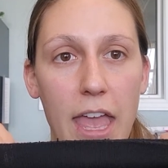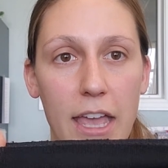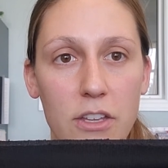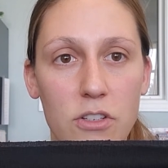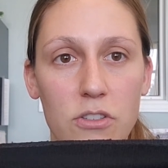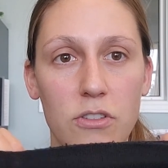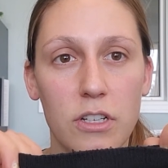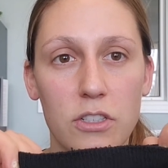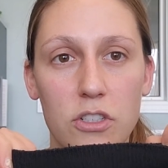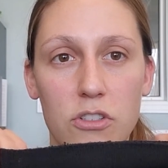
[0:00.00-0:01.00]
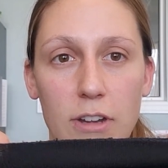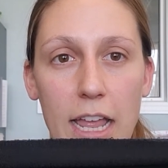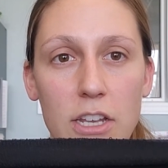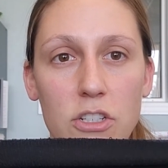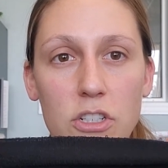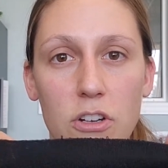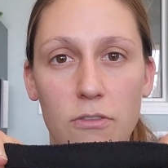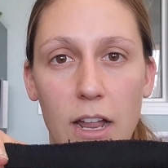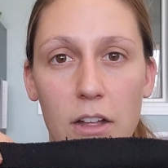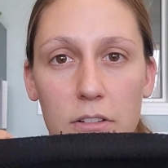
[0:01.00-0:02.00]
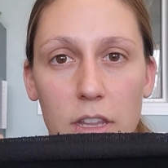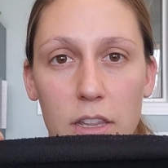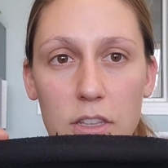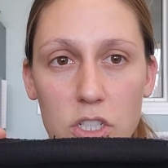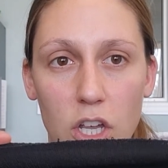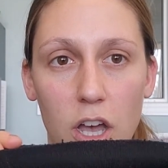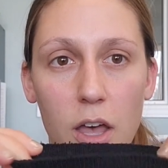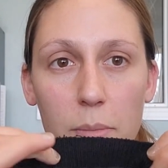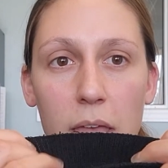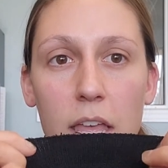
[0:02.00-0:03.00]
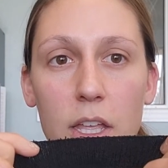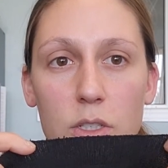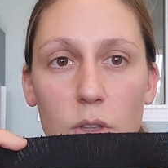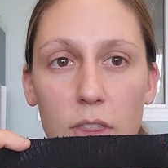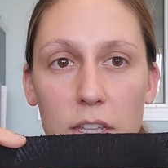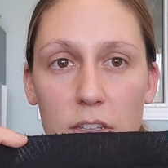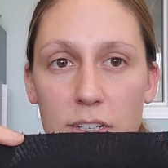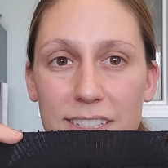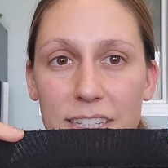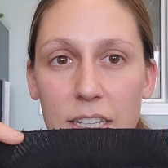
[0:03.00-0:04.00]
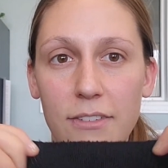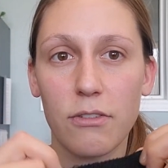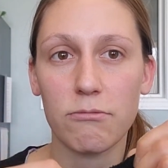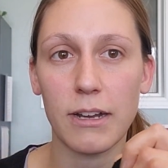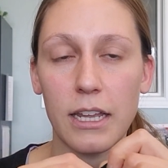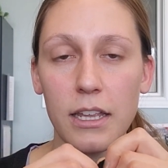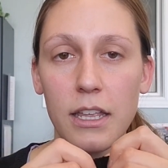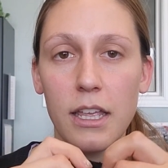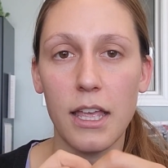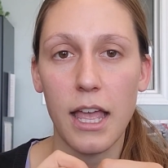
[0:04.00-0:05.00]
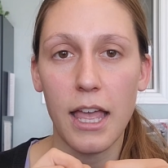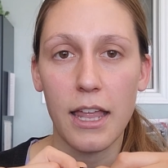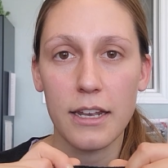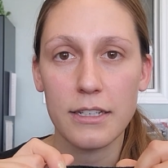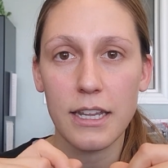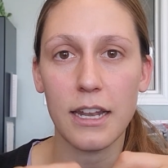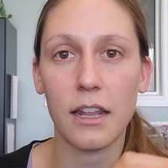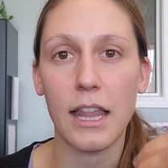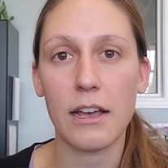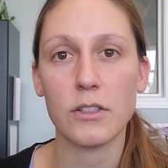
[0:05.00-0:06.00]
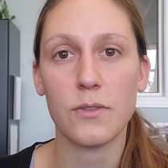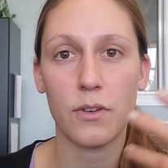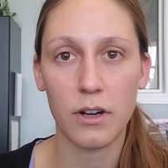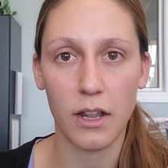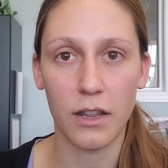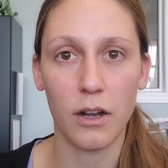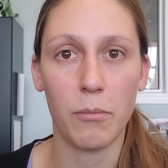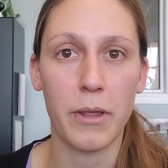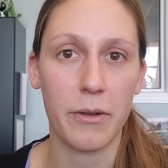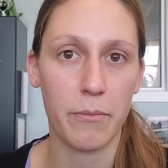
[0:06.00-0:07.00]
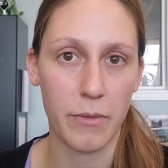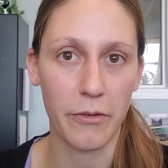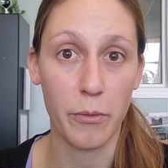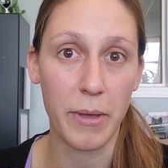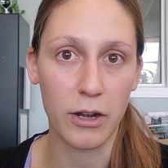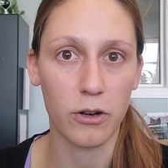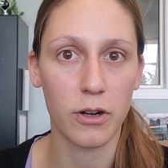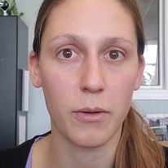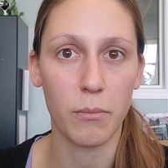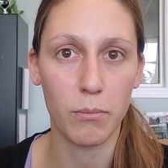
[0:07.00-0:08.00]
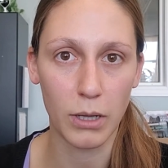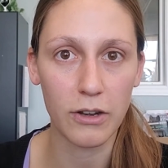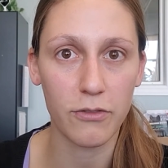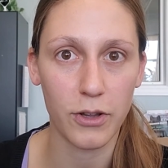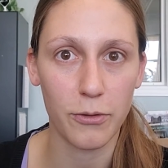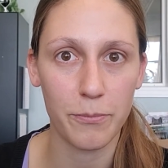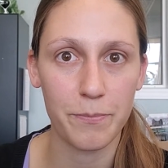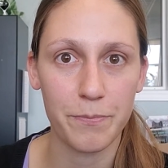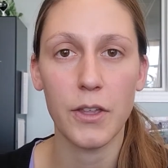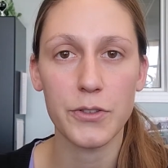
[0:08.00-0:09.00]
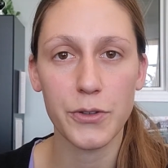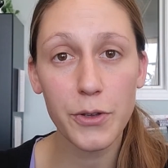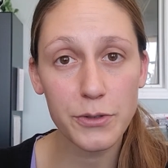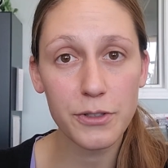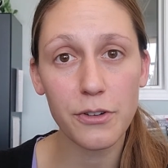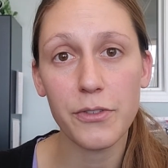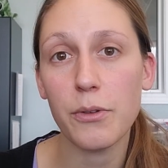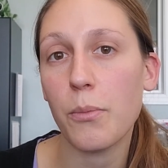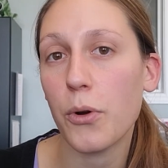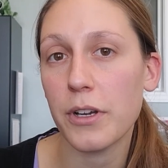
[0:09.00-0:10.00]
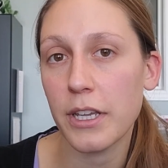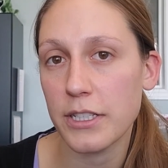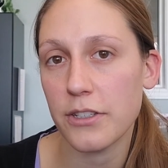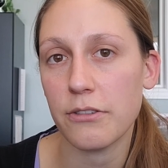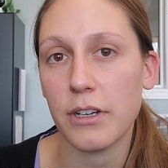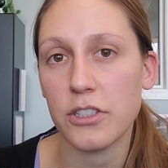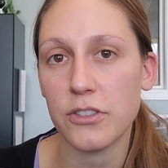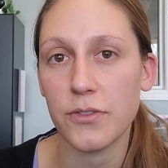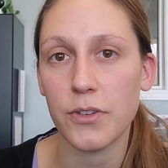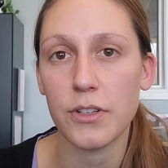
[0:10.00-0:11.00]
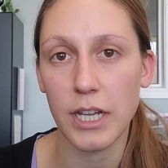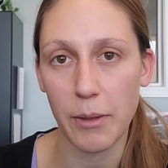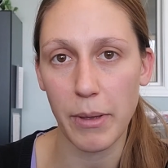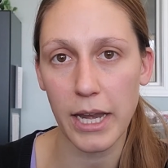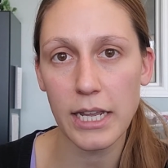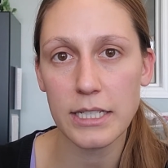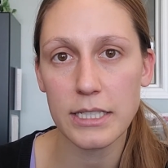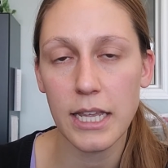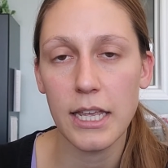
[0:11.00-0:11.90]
extra stretch around the top so that it doesn't leave a ring and it allows for a little bit of a better blood flow. So those are a few important considerations for diabetics.